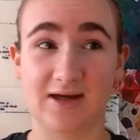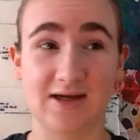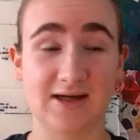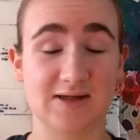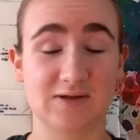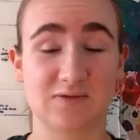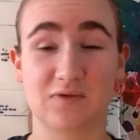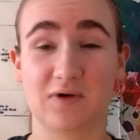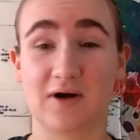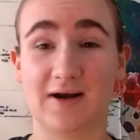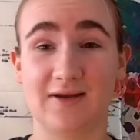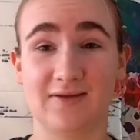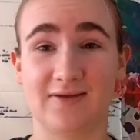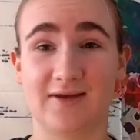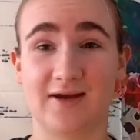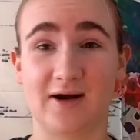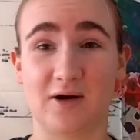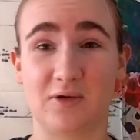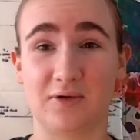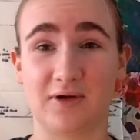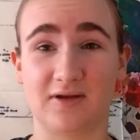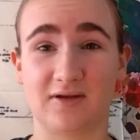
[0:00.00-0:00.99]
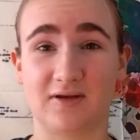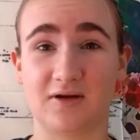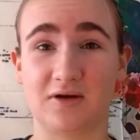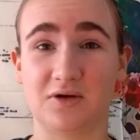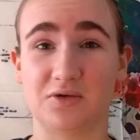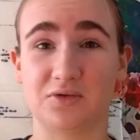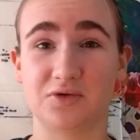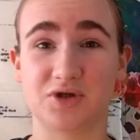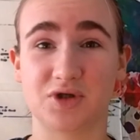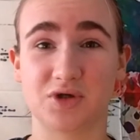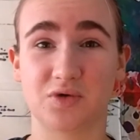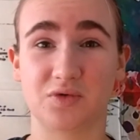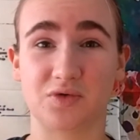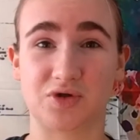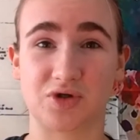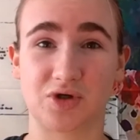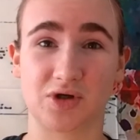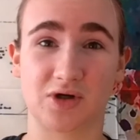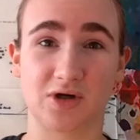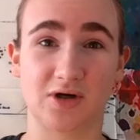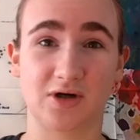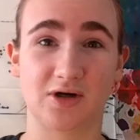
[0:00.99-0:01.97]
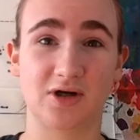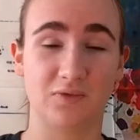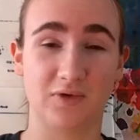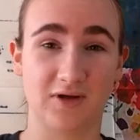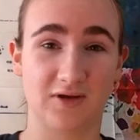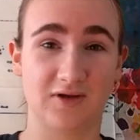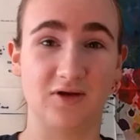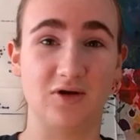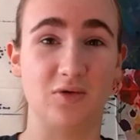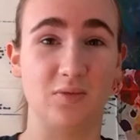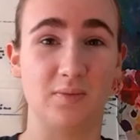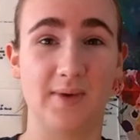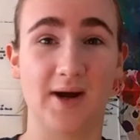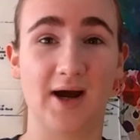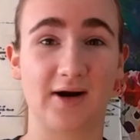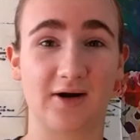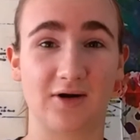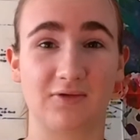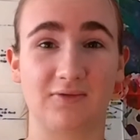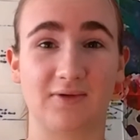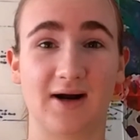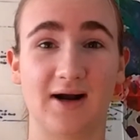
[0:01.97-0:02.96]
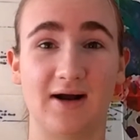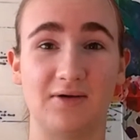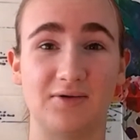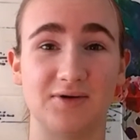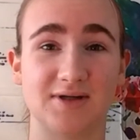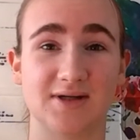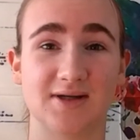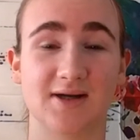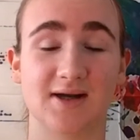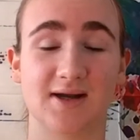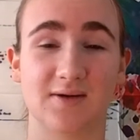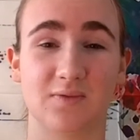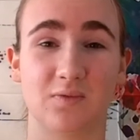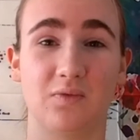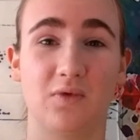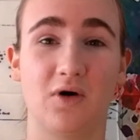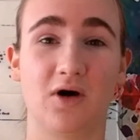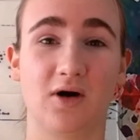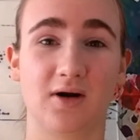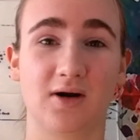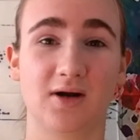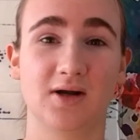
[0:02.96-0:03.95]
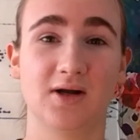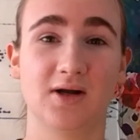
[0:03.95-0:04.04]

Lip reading: he's right there with you to turn you back around and walk